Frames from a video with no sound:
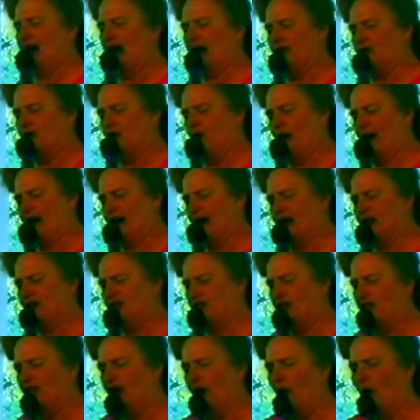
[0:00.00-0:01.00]
not going
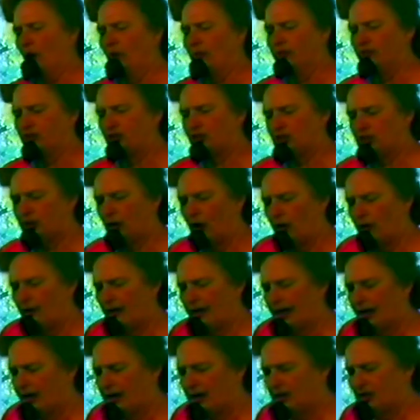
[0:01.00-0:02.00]
into the whole
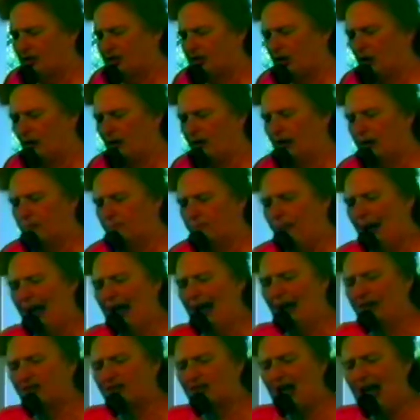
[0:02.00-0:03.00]
story concerning
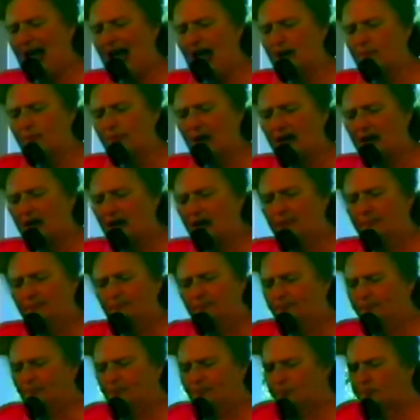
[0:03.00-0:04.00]
Baghdad, but
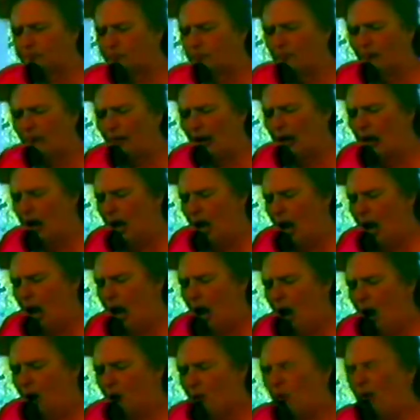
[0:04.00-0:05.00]

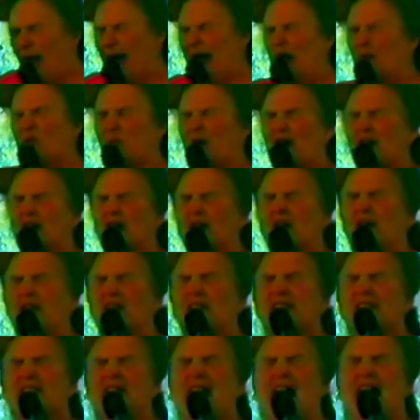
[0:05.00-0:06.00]
we were
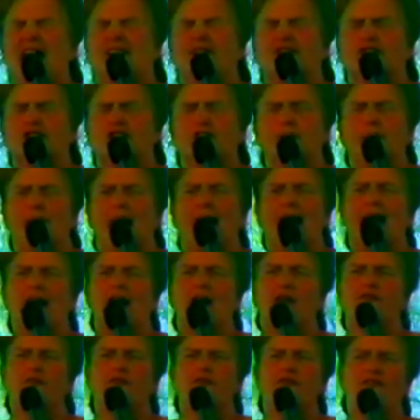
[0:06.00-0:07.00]
looked after by
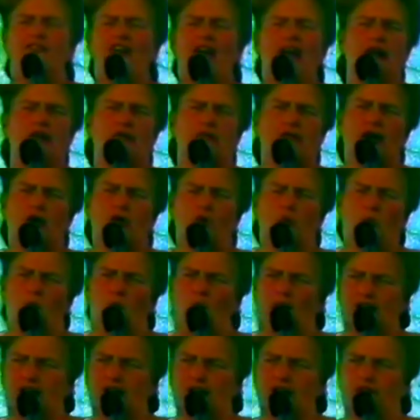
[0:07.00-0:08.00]
a very
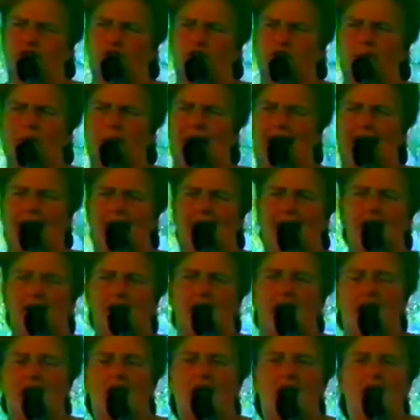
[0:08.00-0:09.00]
wonderful
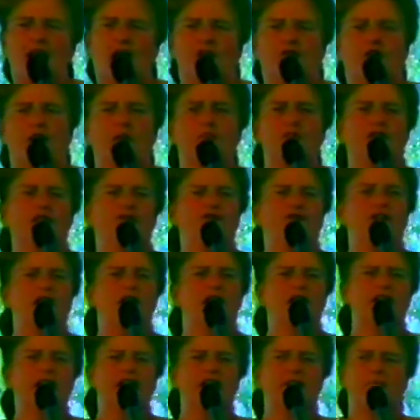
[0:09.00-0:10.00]
man from the
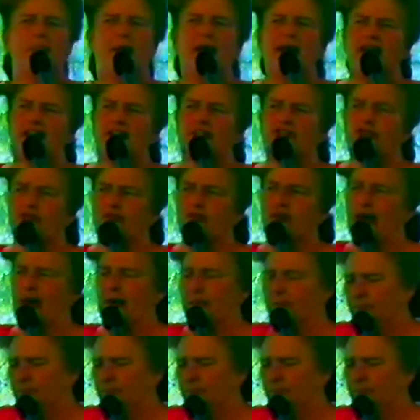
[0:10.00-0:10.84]
foreign ministry.